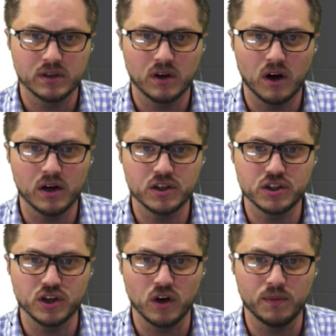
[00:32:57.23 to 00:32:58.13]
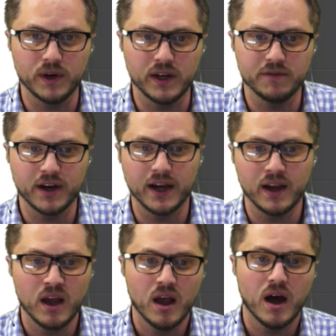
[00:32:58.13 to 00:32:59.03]
hard to show, but if
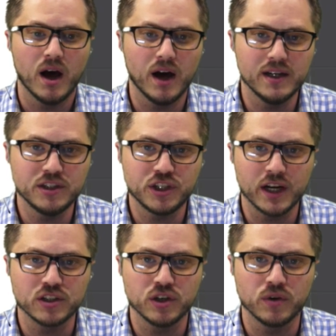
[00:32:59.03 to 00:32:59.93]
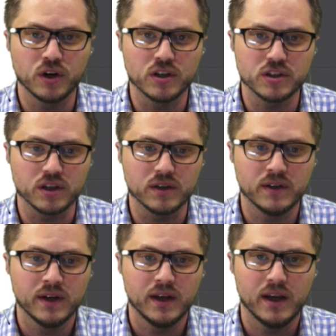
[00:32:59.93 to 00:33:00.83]
I uncheck show cursor,
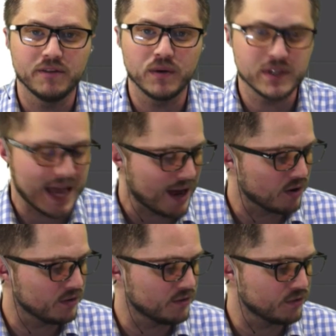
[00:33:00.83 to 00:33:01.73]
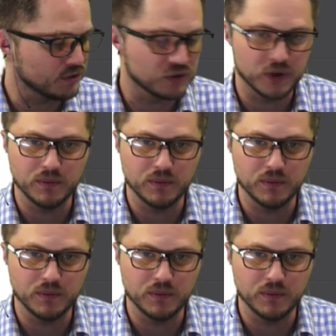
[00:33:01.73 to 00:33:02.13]
if I was out of the full screen